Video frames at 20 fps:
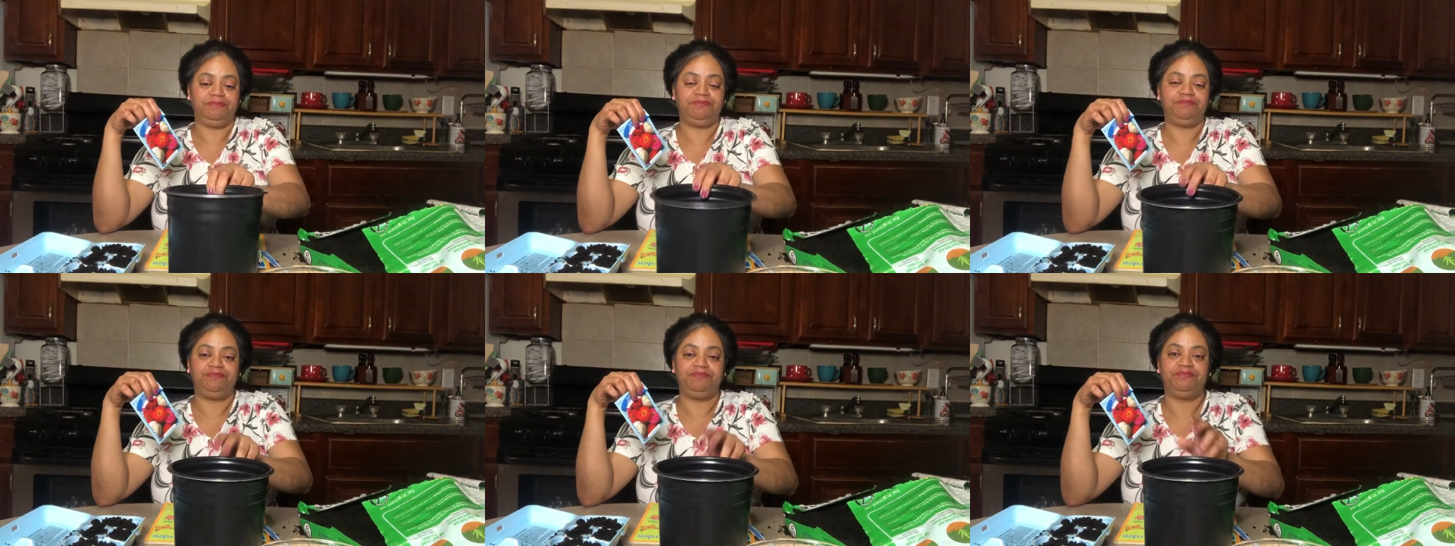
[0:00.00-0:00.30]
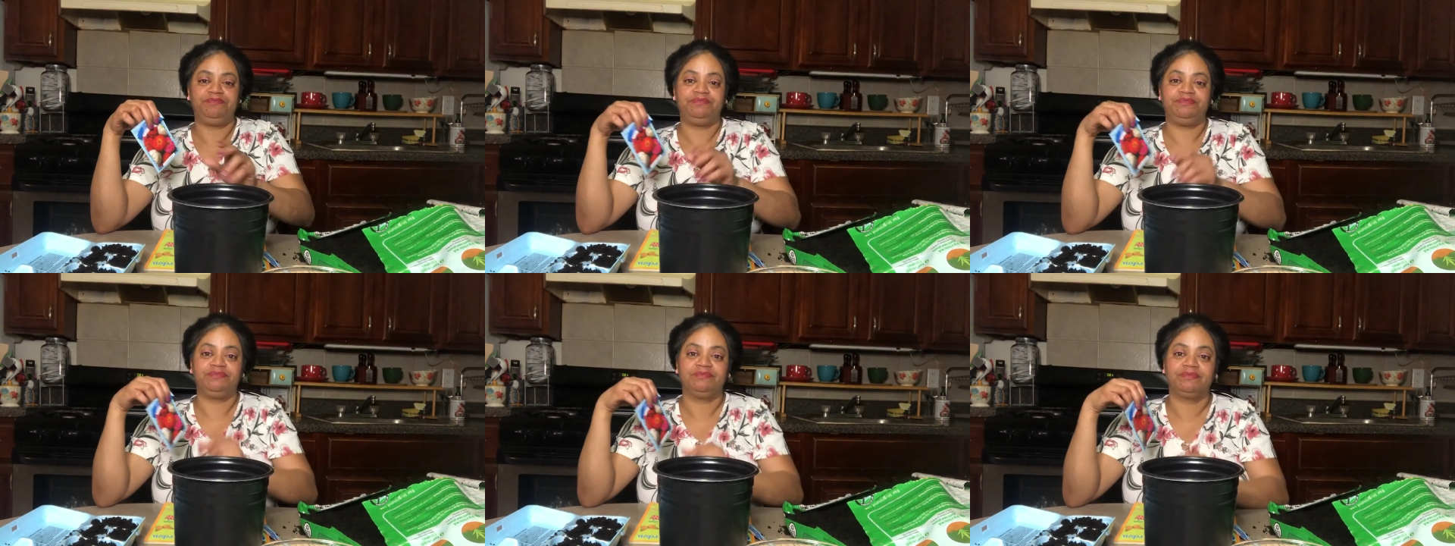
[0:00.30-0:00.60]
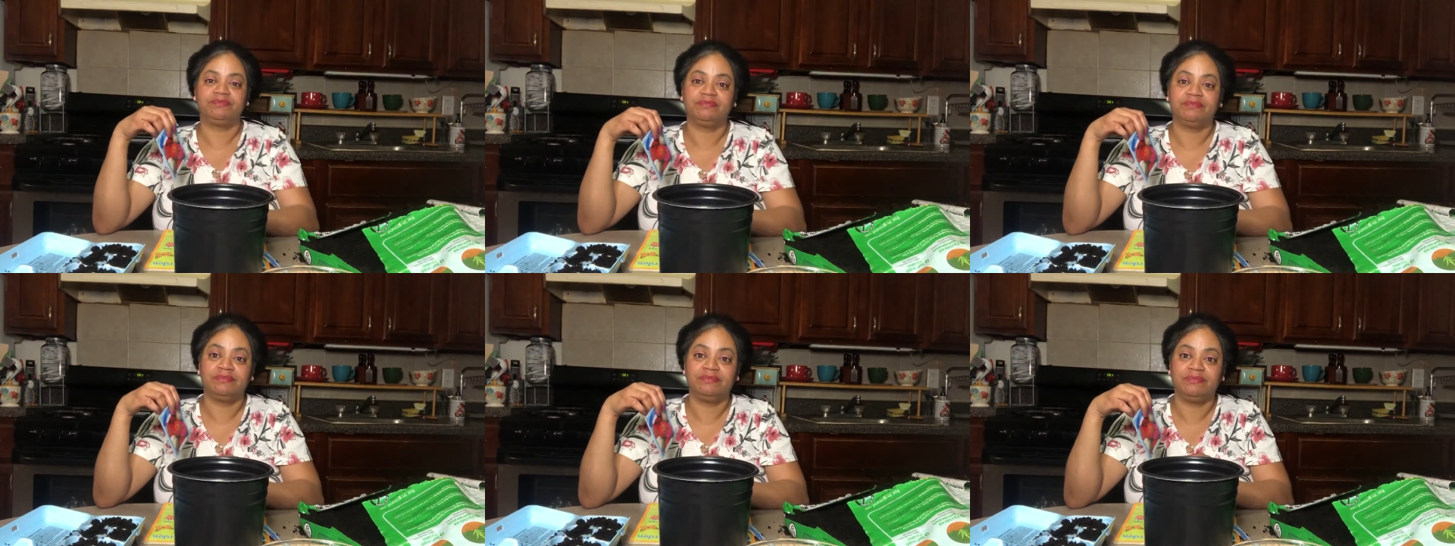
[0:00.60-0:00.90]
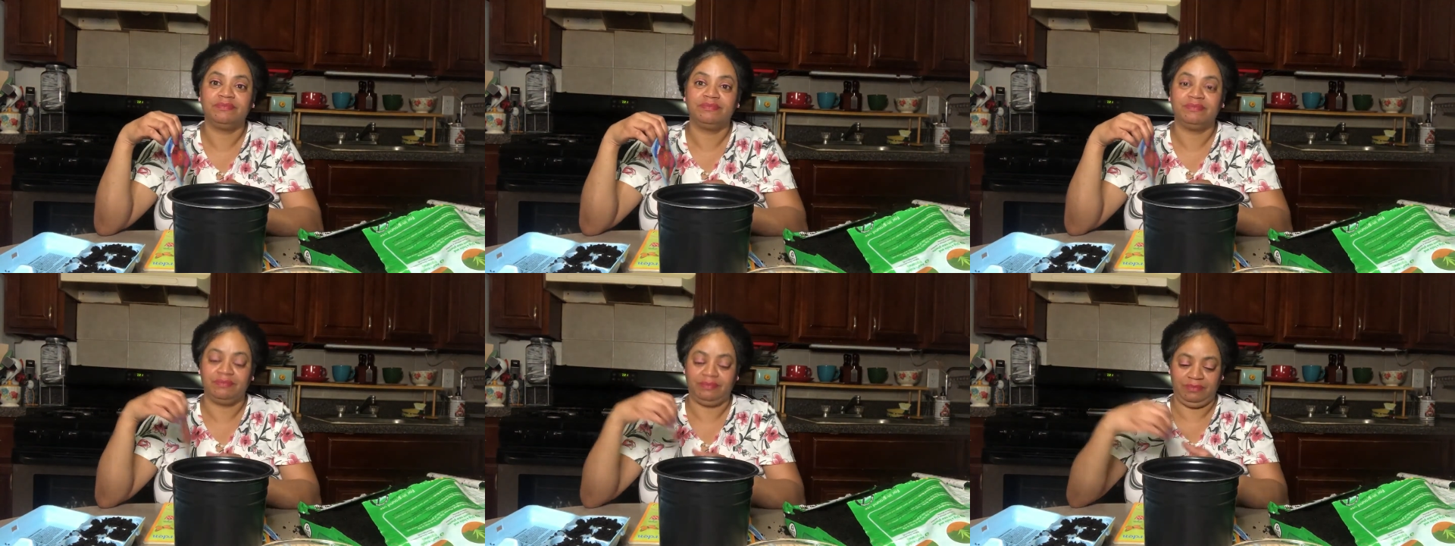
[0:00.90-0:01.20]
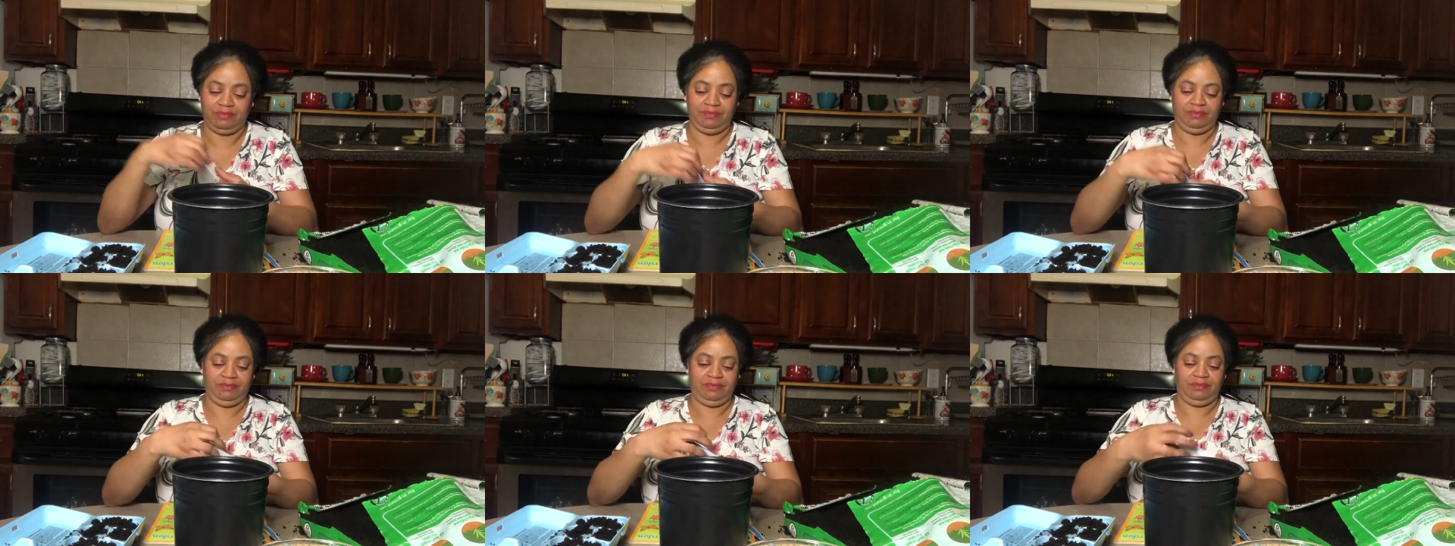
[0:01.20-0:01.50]

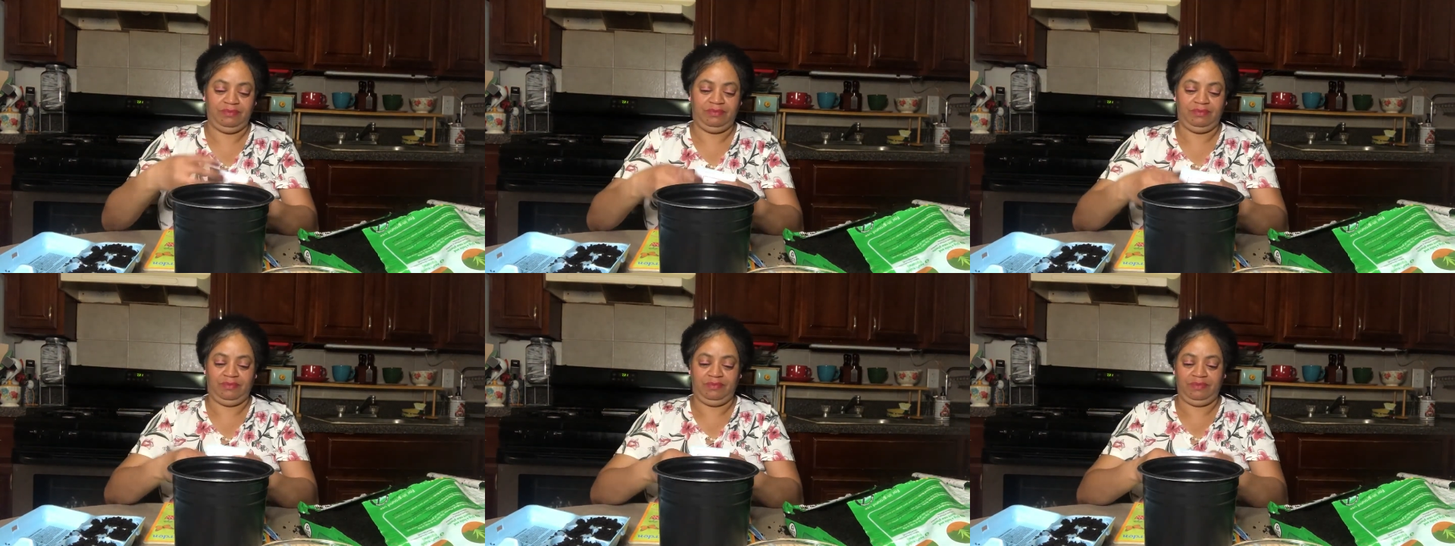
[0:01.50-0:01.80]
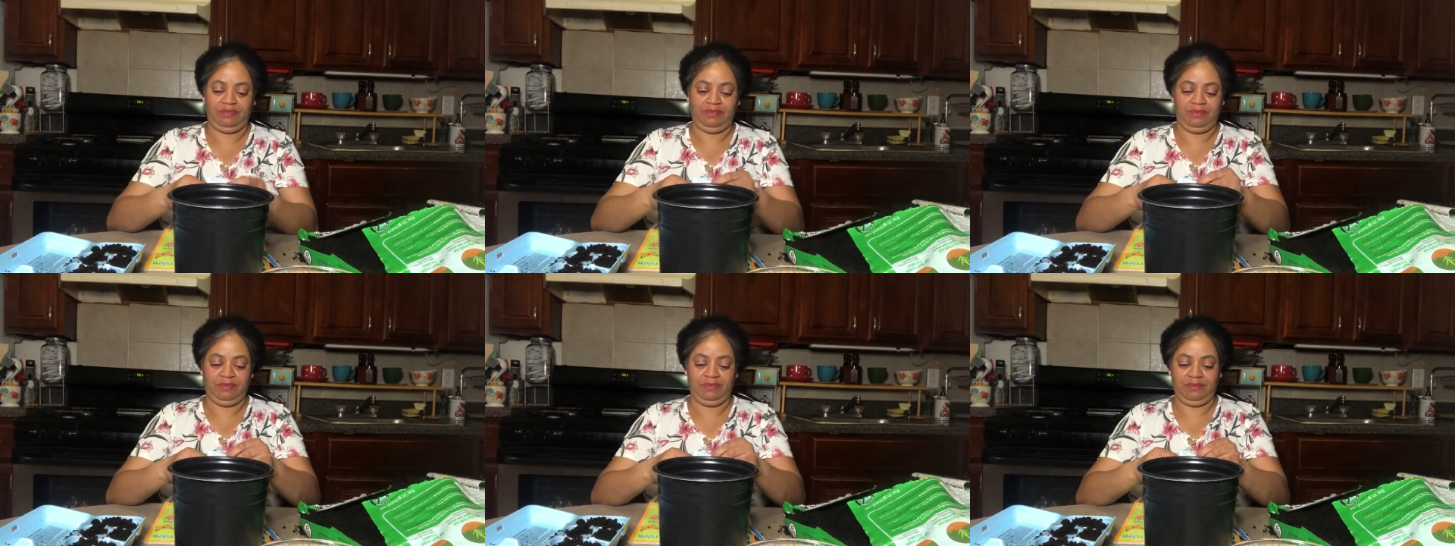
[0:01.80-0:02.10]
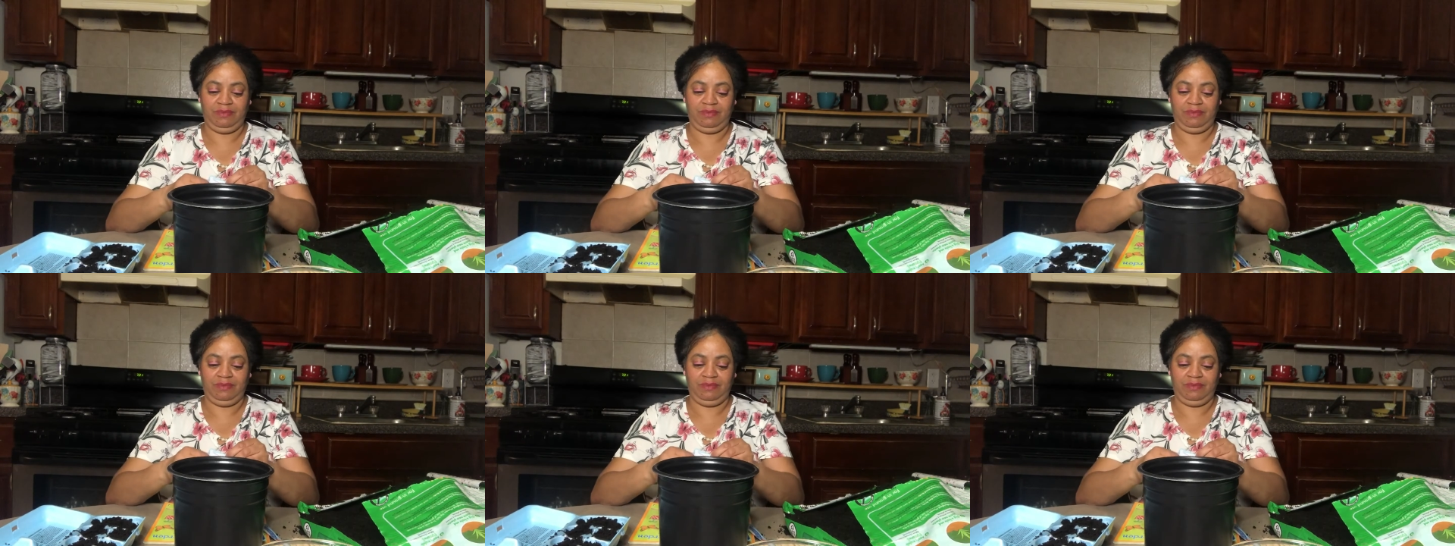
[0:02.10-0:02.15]
(no one is talking)